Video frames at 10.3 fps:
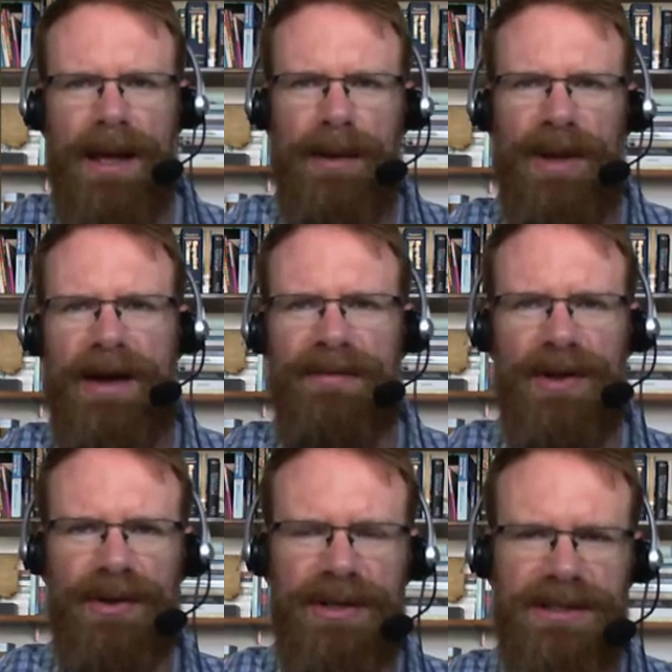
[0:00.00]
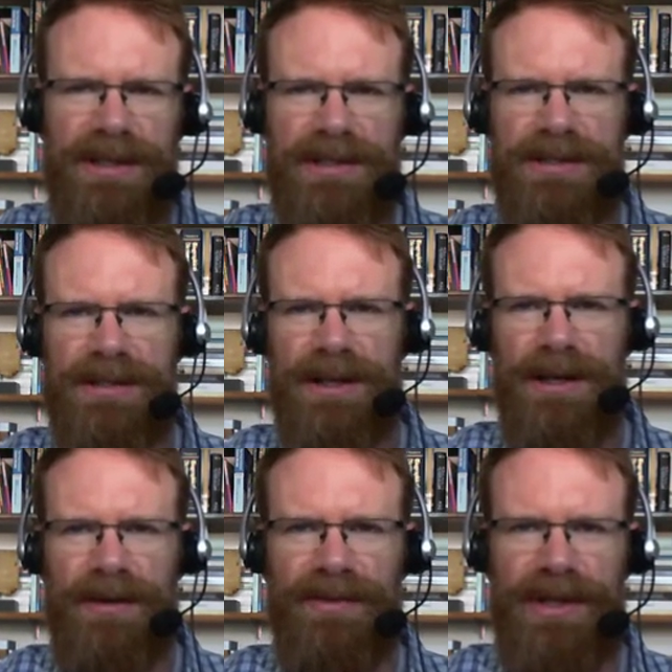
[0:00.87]
And we have other incidents uh,
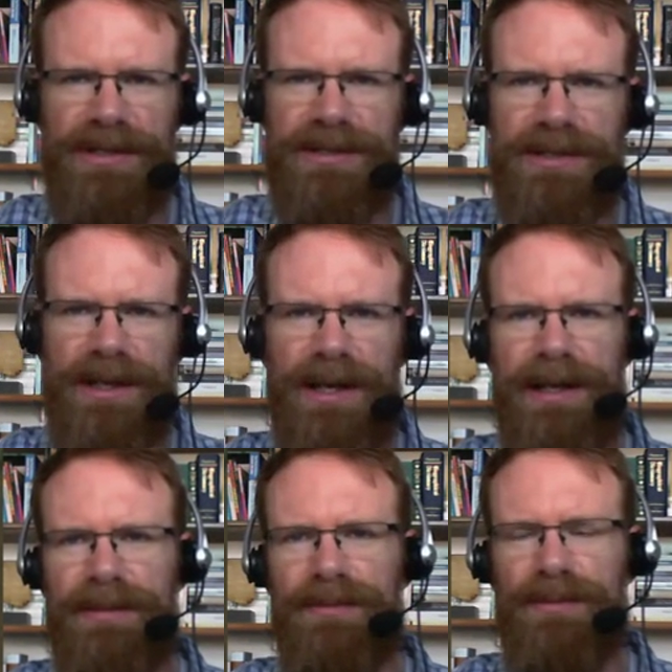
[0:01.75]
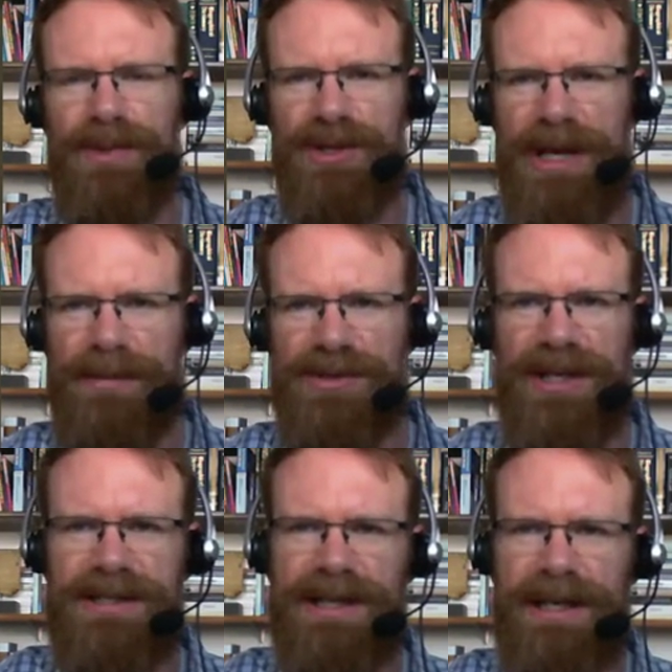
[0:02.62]
of this. Uh, in uh, chapter
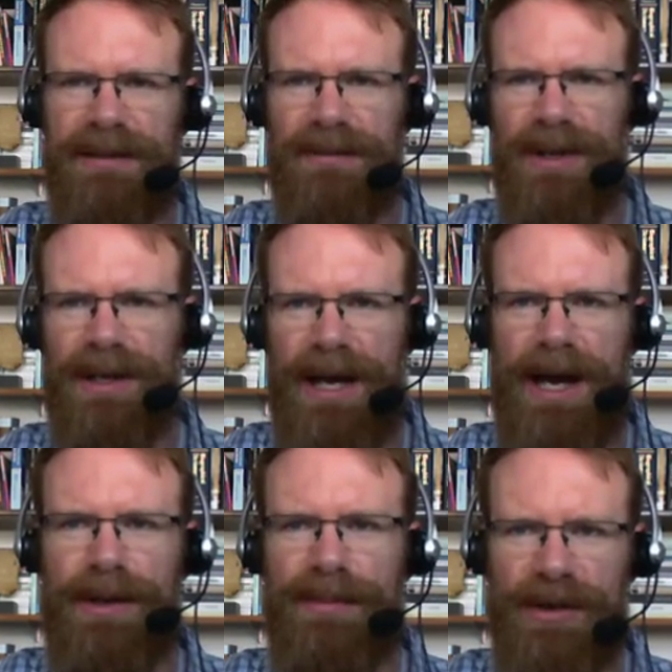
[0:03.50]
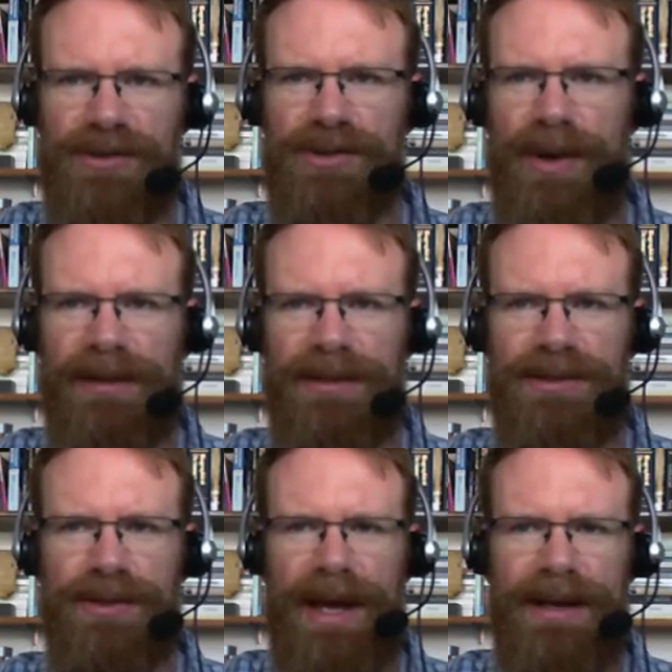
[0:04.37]
16, uh, God appears directly
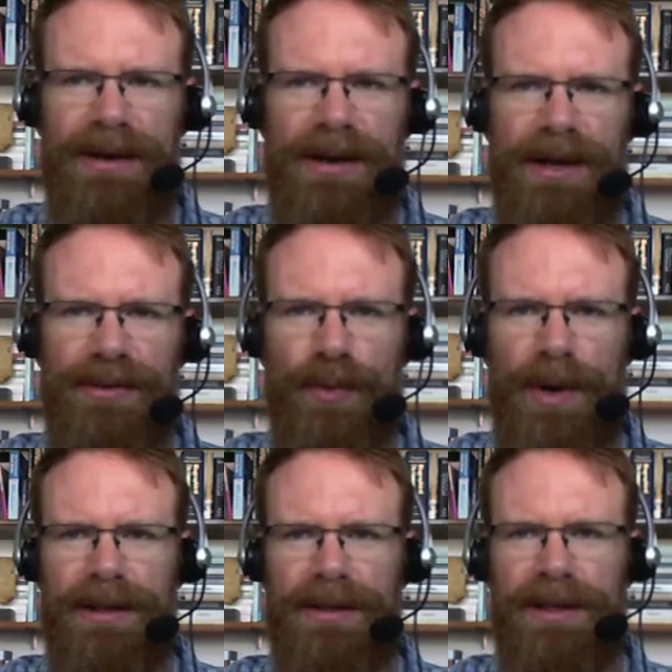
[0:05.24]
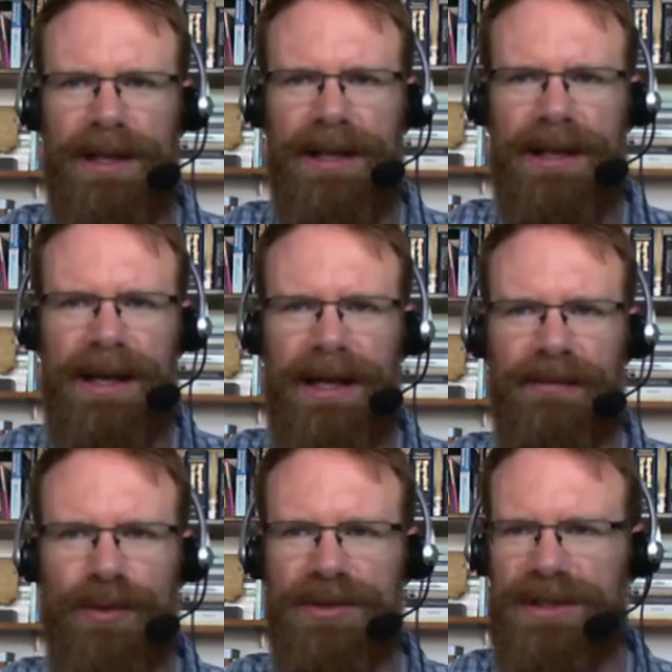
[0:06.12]
to Hagar at the well.
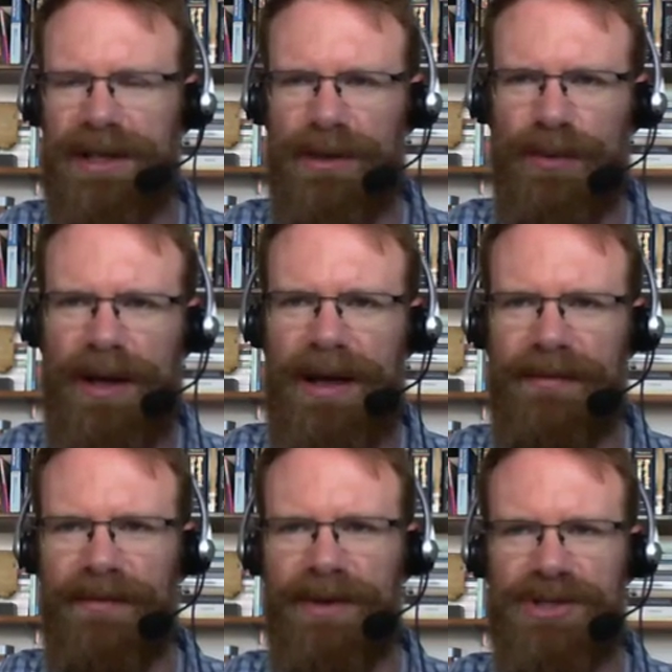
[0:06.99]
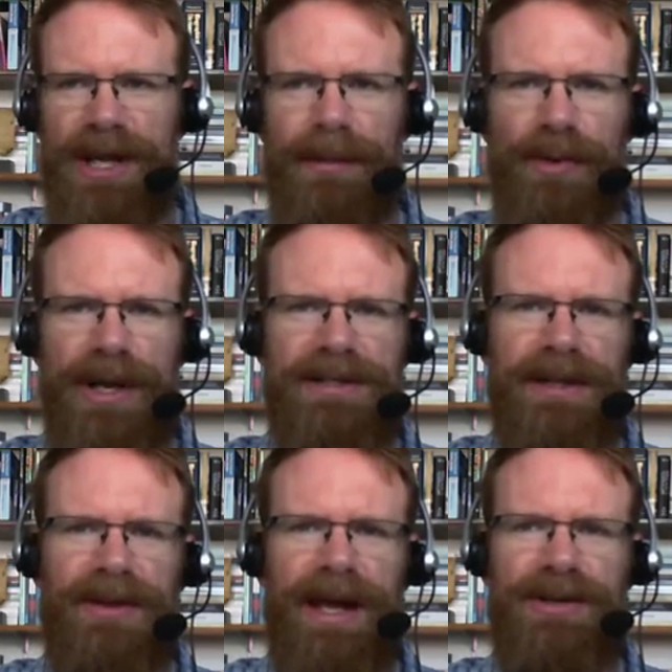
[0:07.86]
And of course, later we'll have Jacob
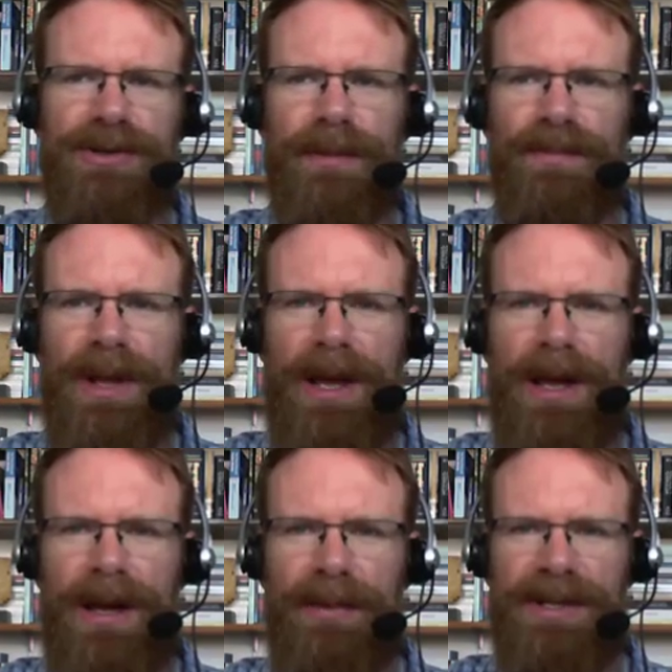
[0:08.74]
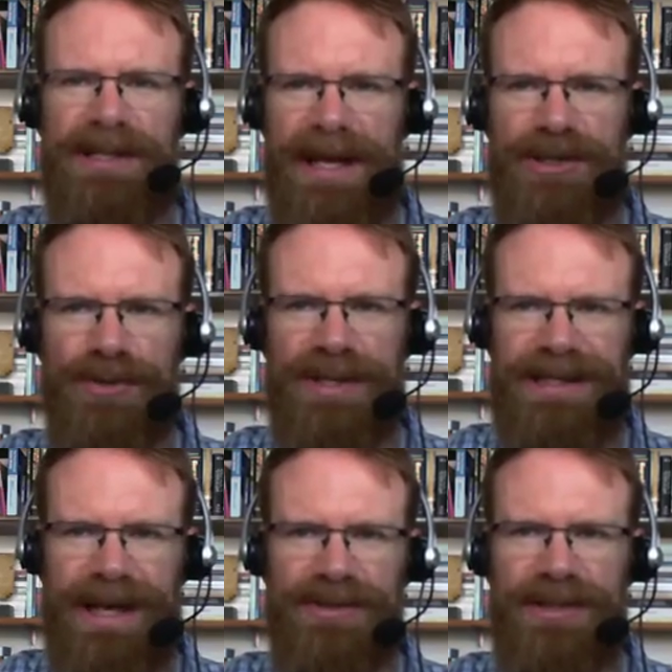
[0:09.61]
wrestling the angel. but it's an angel
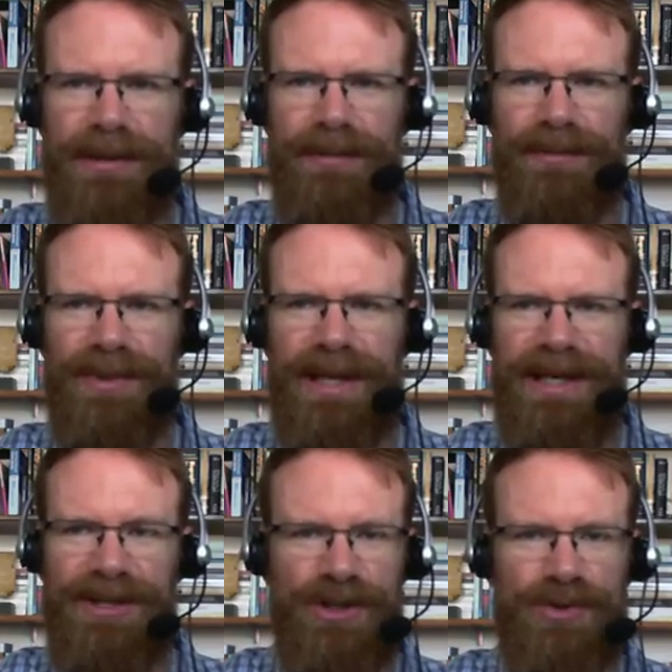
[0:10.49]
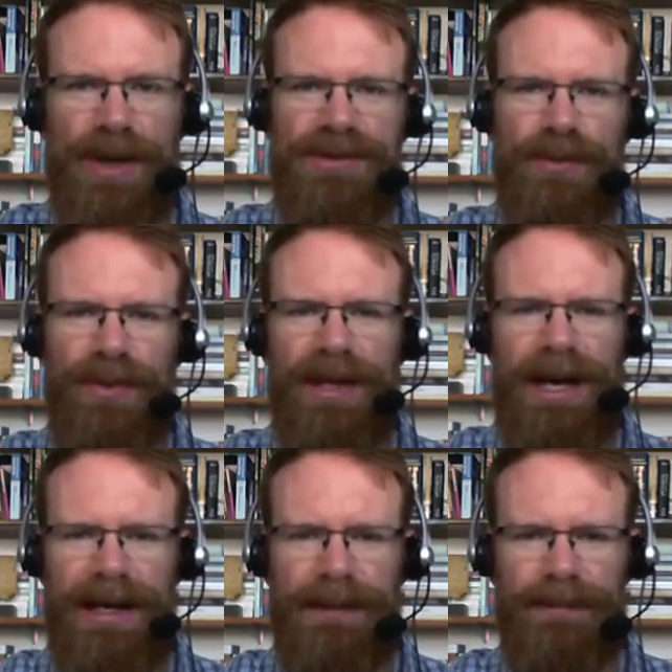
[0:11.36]
that tells him that he has just wrestled with
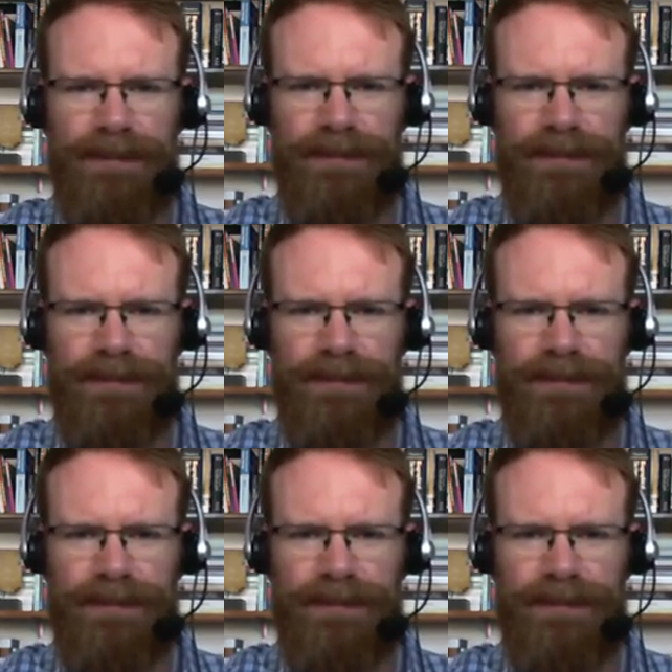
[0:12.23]
God.